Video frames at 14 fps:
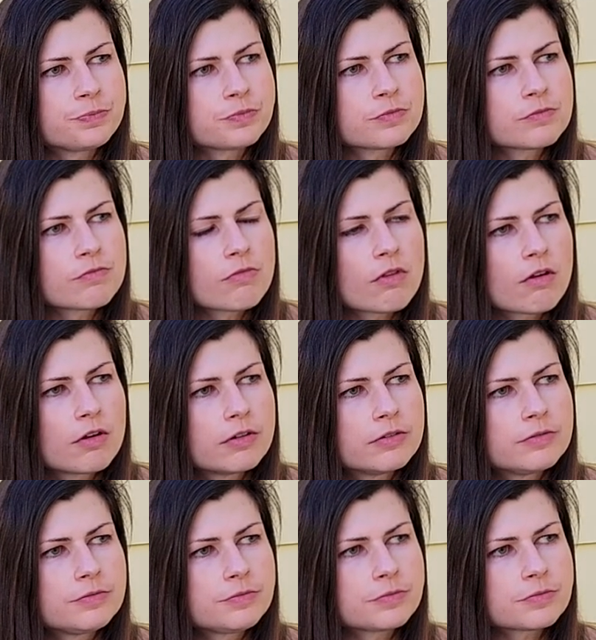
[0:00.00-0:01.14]
sweet crumble,
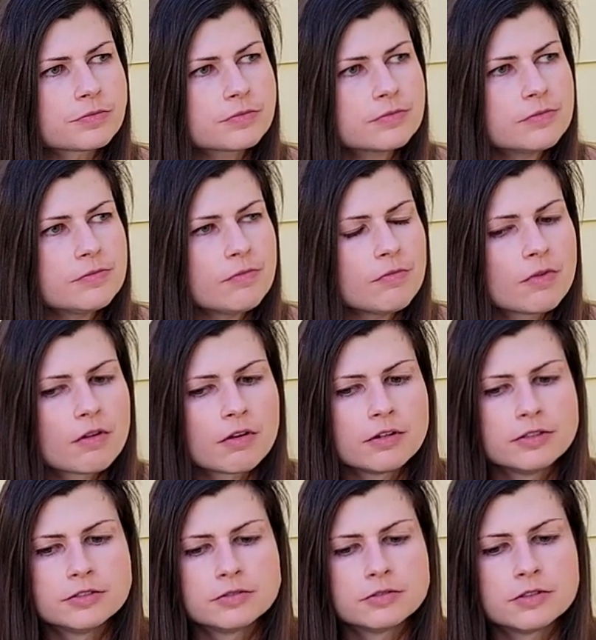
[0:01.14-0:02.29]
flour, butter,
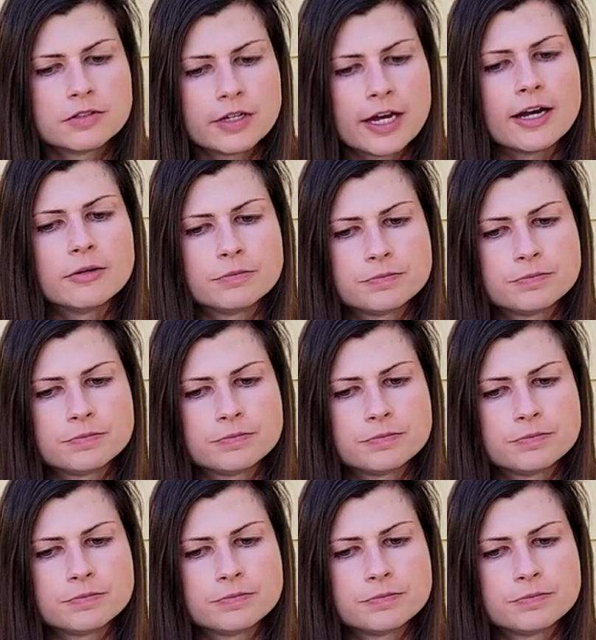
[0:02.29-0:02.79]
sugar. Yeah.